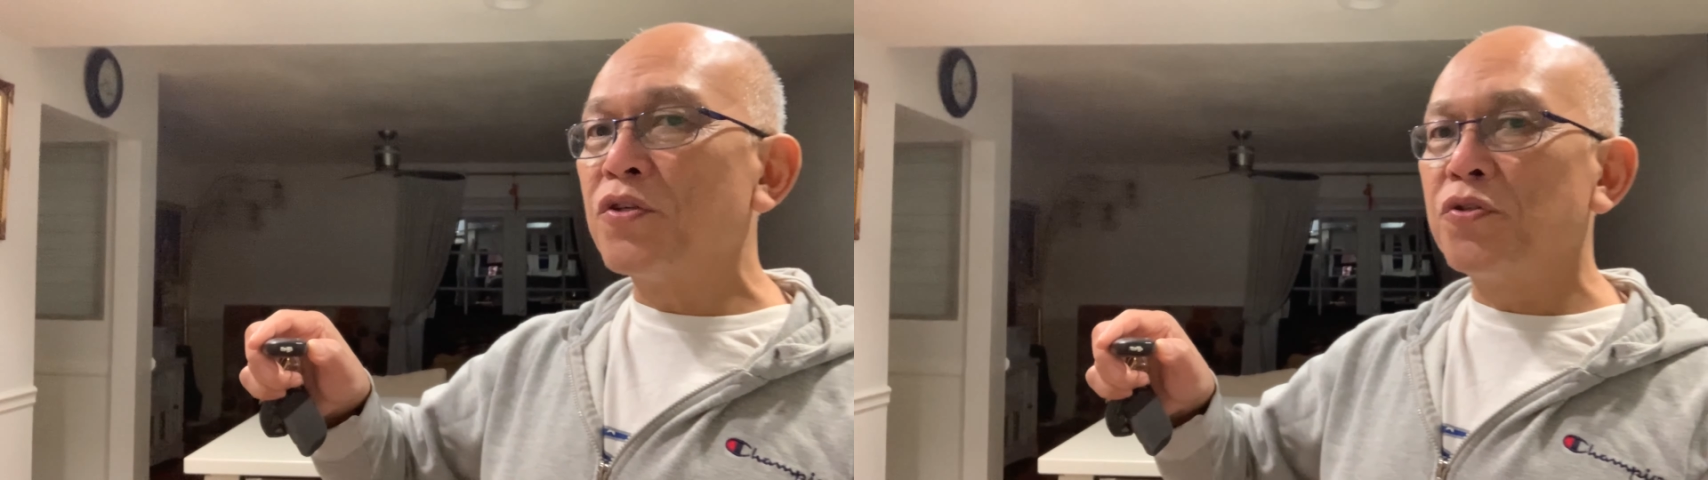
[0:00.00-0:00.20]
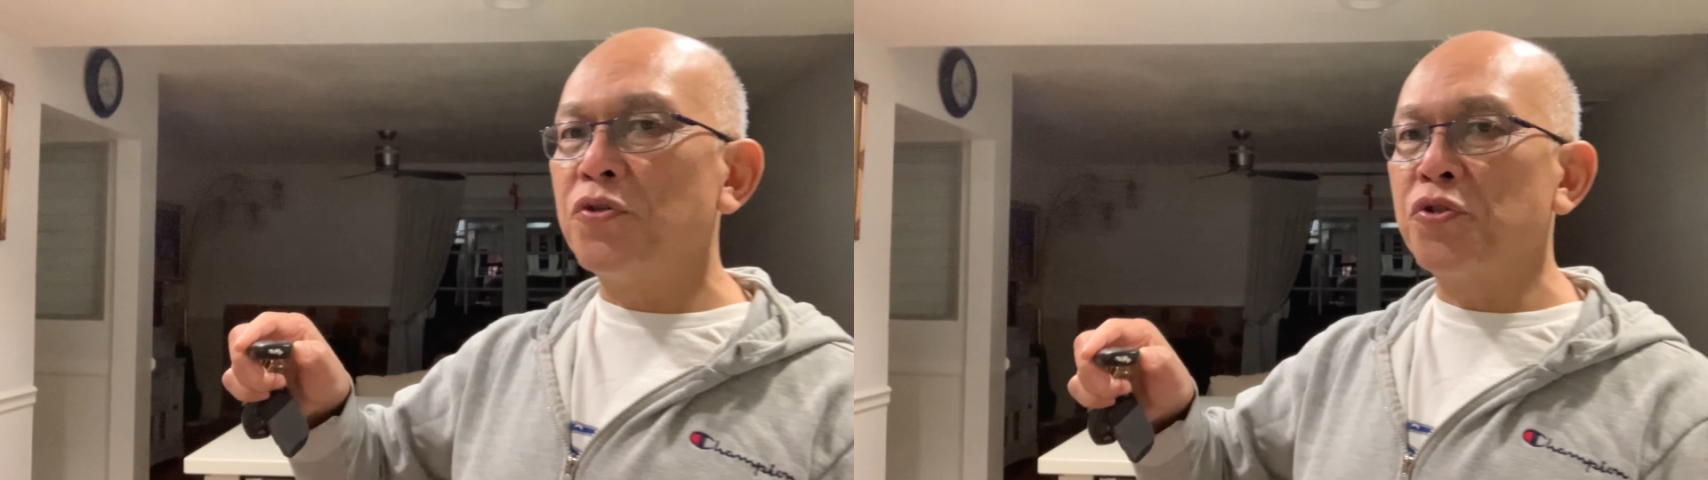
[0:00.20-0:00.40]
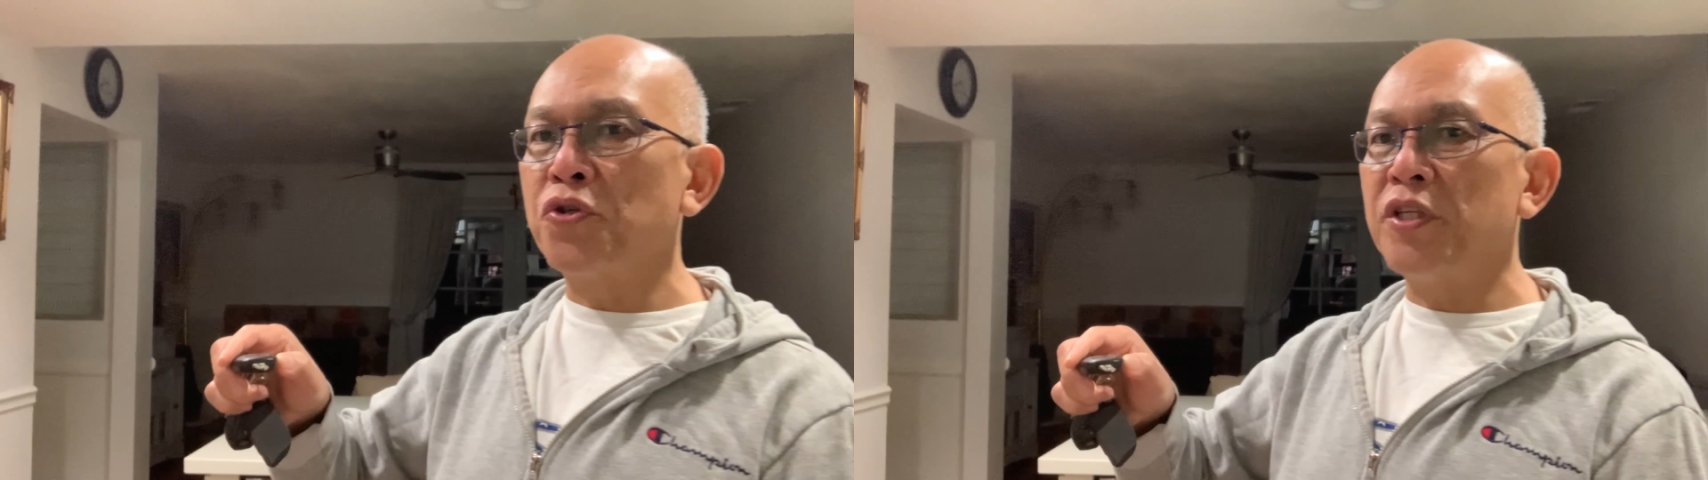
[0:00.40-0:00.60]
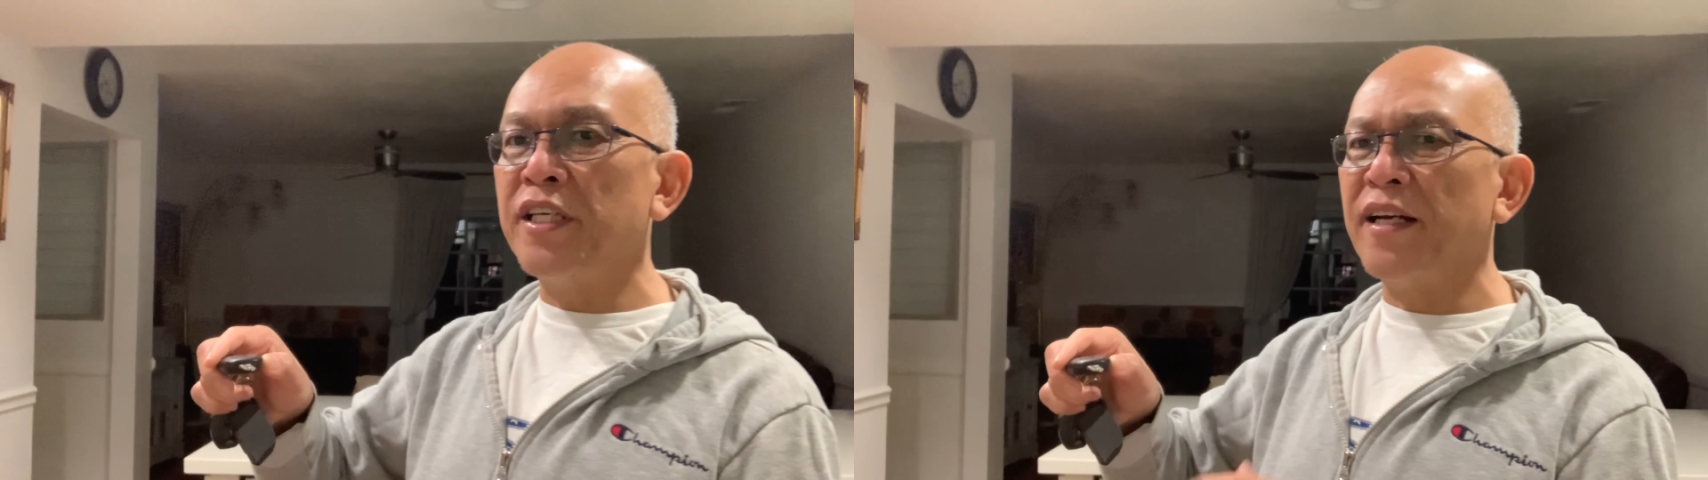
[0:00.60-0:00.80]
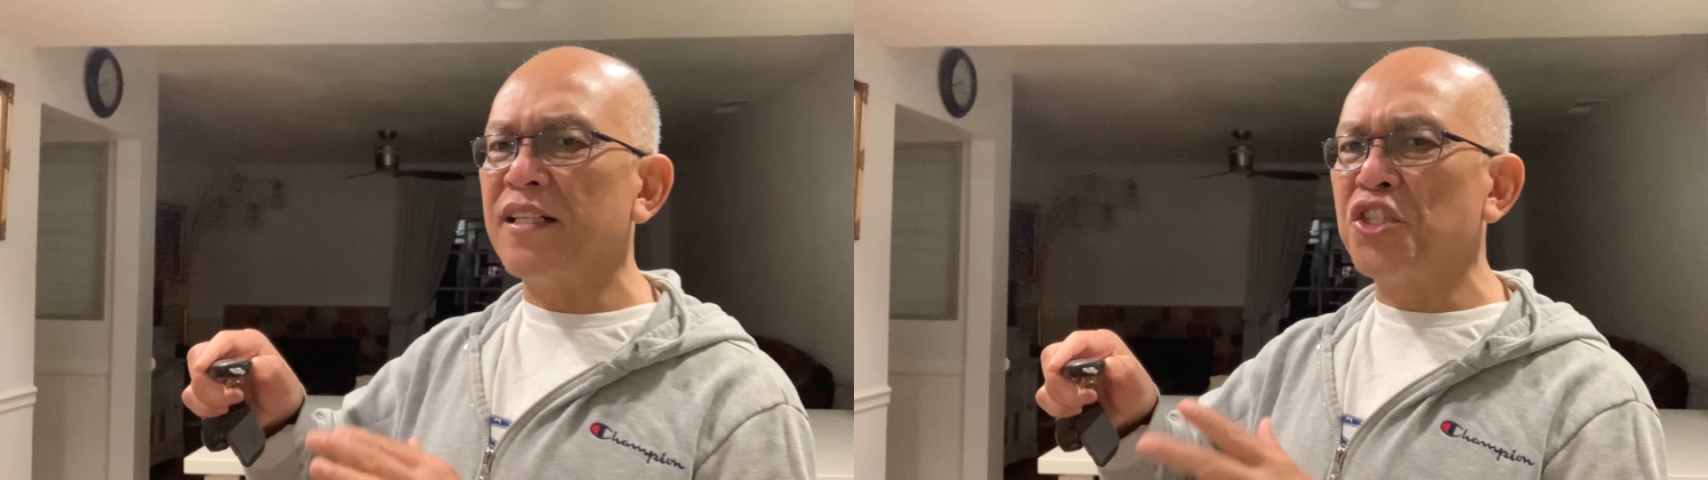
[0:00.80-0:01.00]
you should
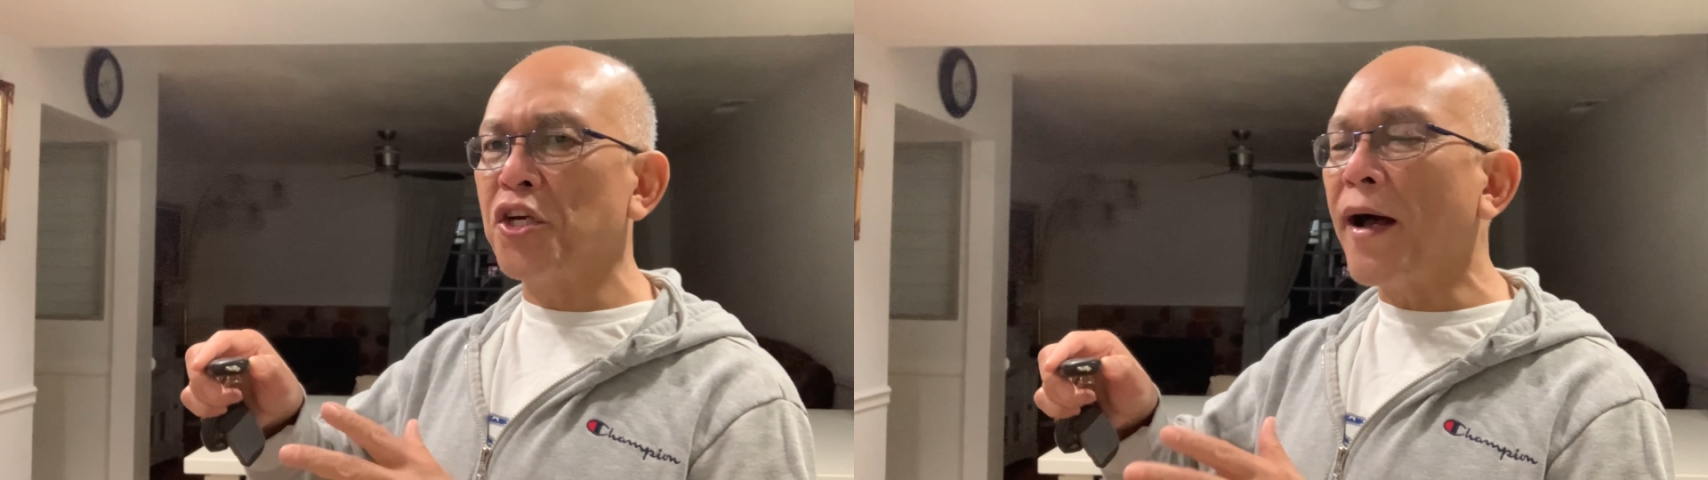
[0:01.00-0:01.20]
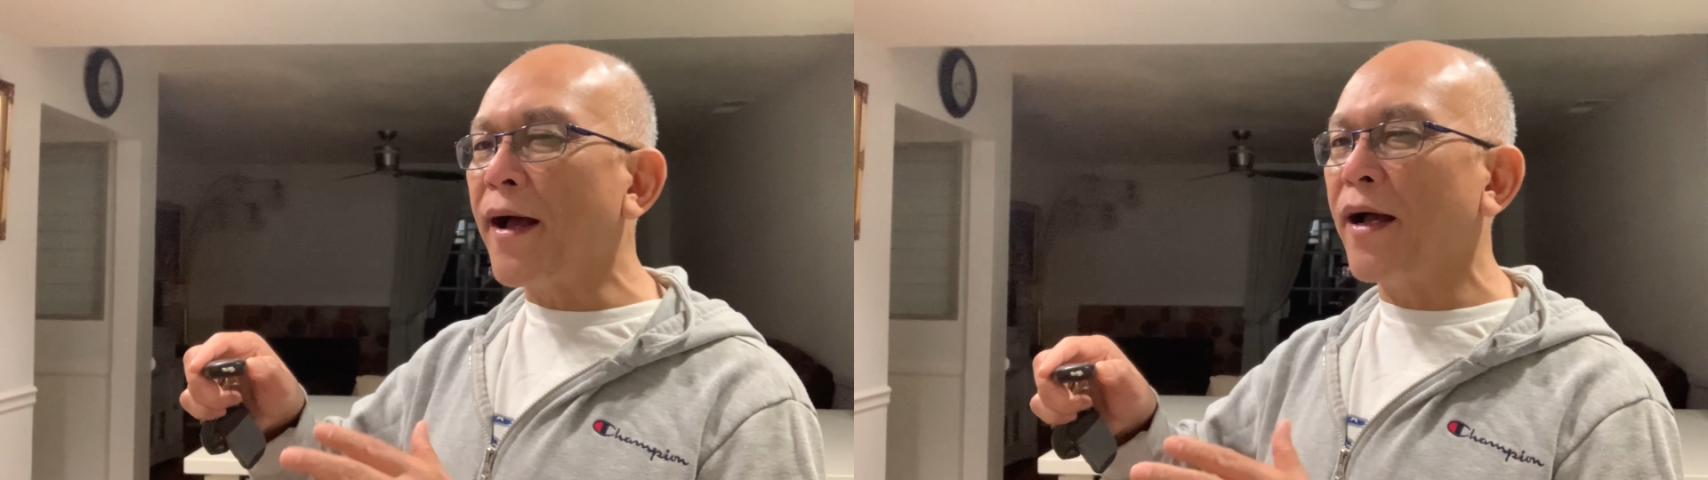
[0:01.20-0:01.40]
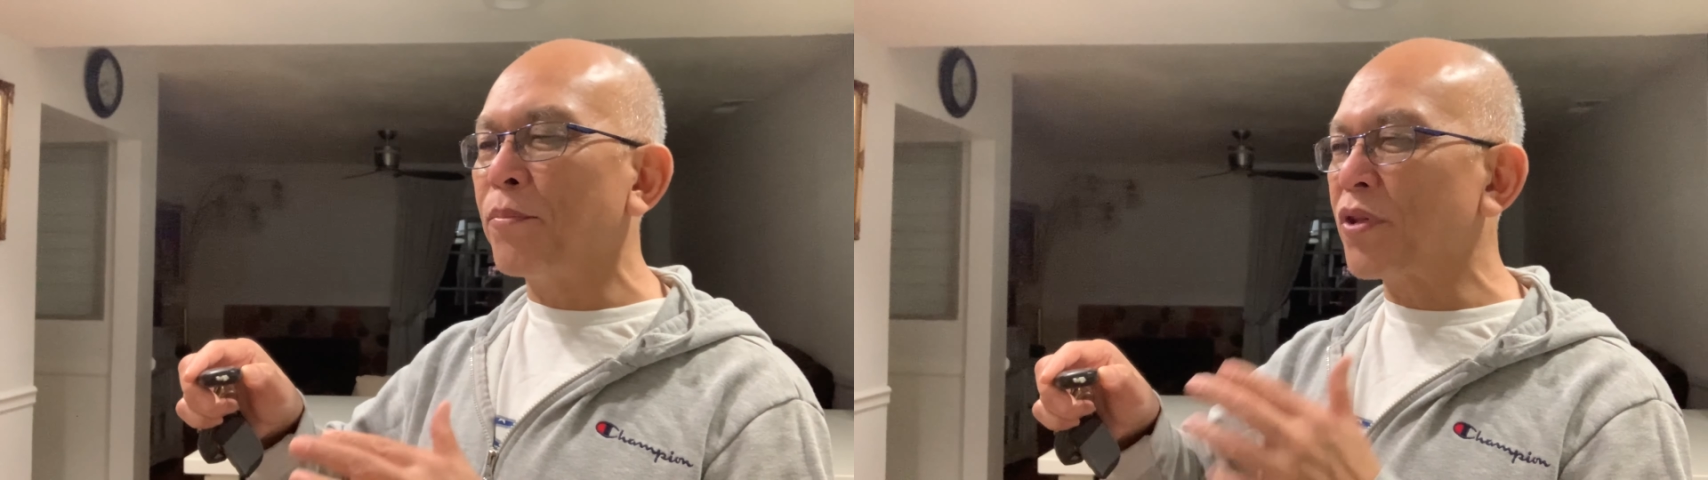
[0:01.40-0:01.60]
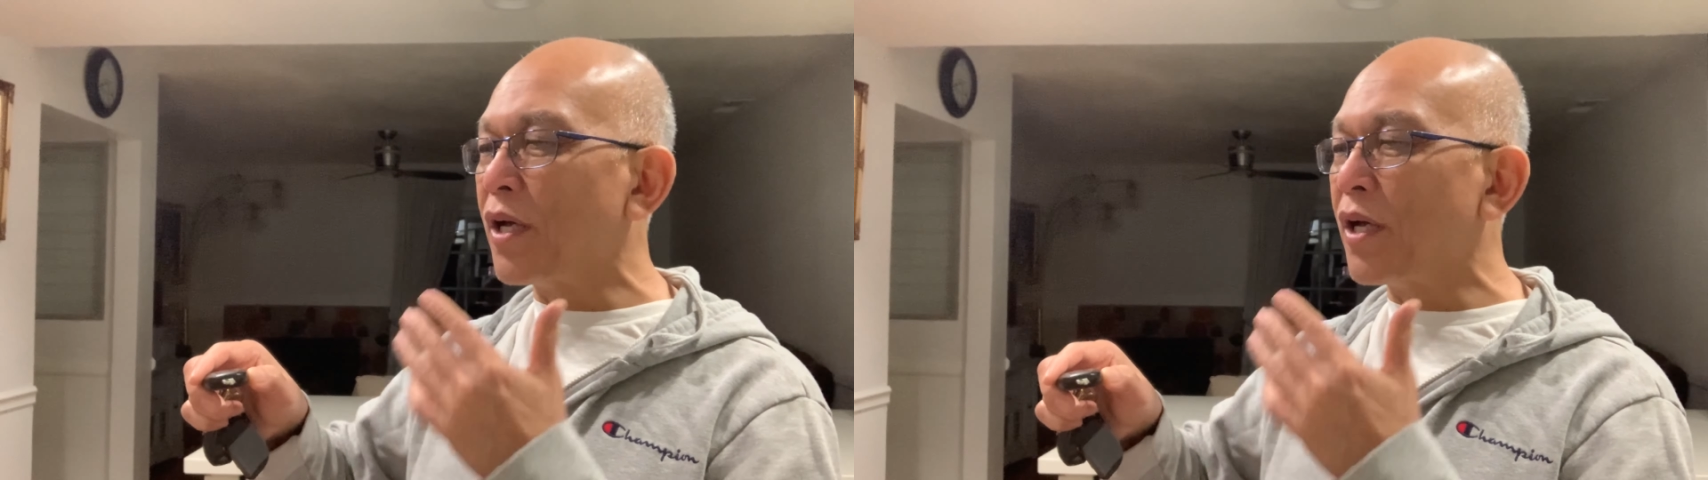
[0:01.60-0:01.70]
hear a chime.